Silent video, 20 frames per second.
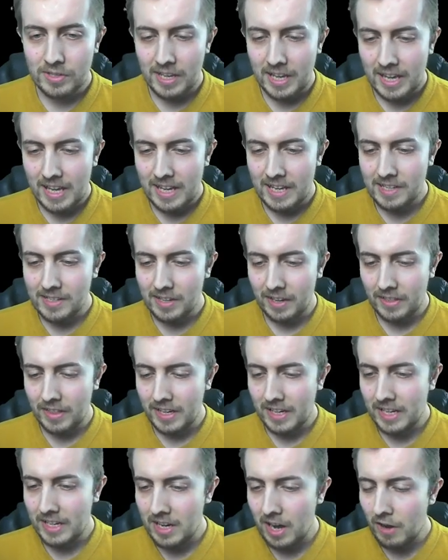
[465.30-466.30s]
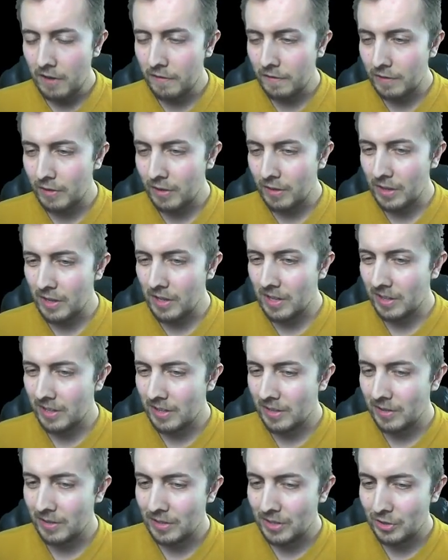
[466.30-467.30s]
is, I think, enough than
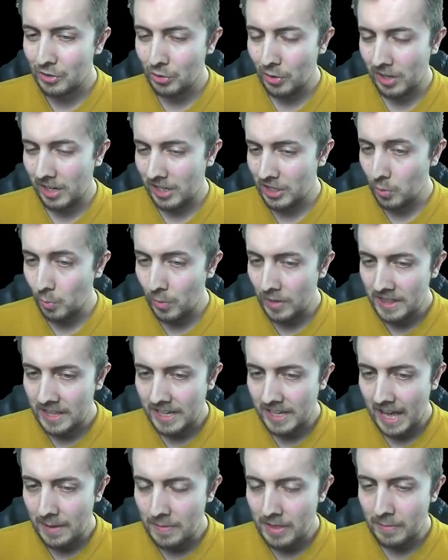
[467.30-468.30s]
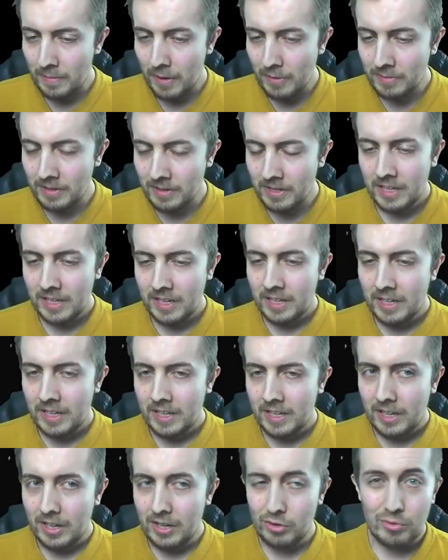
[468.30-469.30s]
trying to actually win the game at the moment.
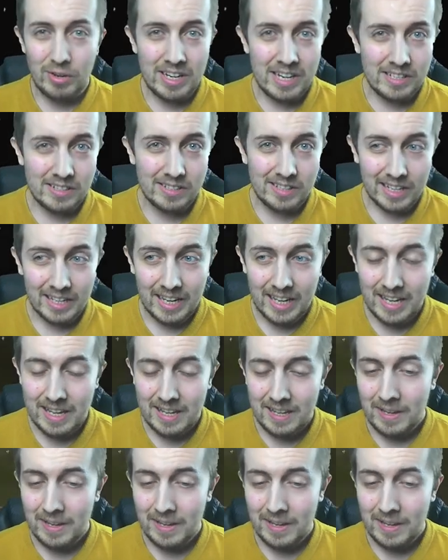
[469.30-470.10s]
Because realistically,